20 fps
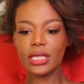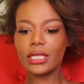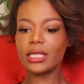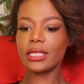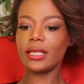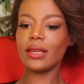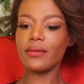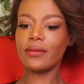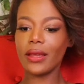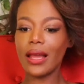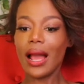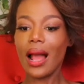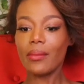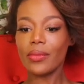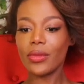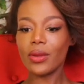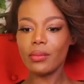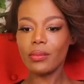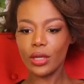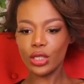It's giving,
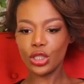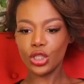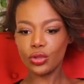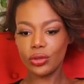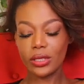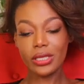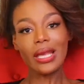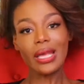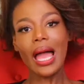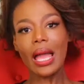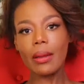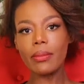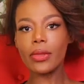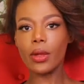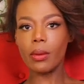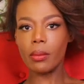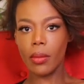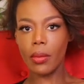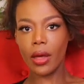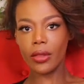I'm the mistress, I'm
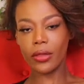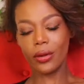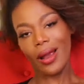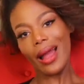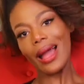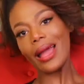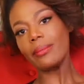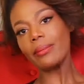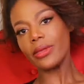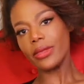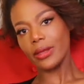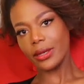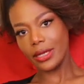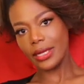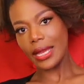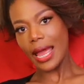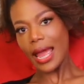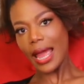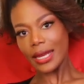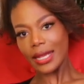the mother, I'm the
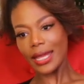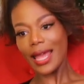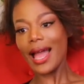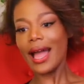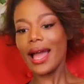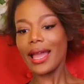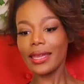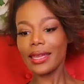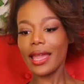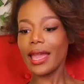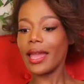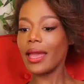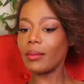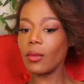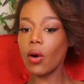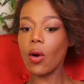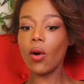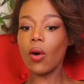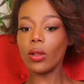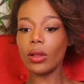daddy, I
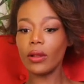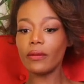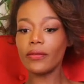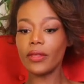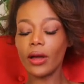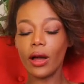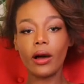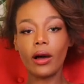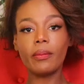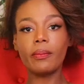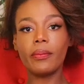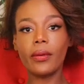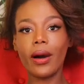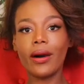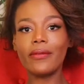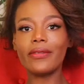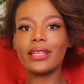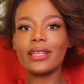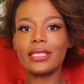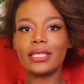am all of the above.